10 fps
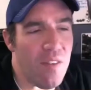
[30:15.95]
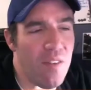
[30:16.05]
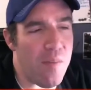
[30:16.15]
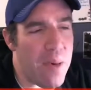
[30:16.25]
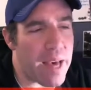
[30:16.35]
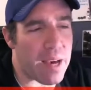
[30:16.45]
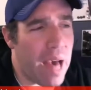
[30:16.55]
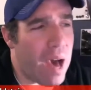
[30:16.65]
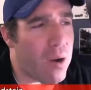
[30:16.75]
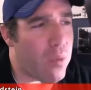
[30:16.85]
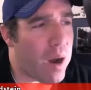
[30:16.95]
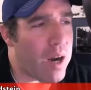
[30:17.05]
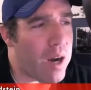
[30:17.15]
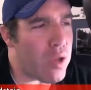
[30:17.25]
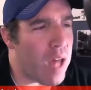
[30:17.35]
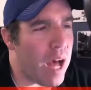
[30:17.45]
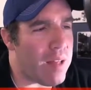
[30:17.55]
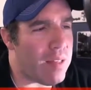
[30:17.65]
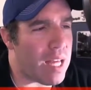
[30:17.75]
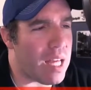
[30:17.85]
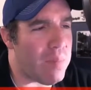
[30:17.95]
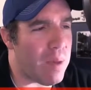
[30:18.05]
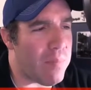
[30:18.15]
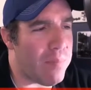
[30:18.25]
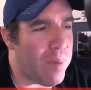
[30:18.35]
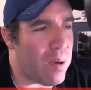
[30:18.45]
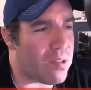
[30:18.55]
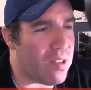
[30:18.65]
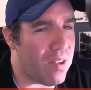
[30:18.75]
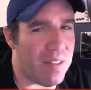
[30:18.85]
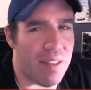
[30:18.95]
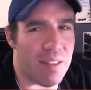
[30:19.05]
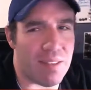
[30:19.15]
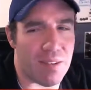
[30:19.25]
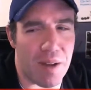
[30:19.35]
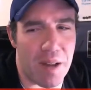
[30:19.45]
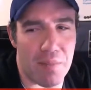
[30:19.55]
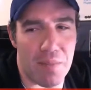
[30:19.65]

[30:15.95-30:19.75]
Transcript: I have a pick, Howard, why are you not liking my posts on Instagram?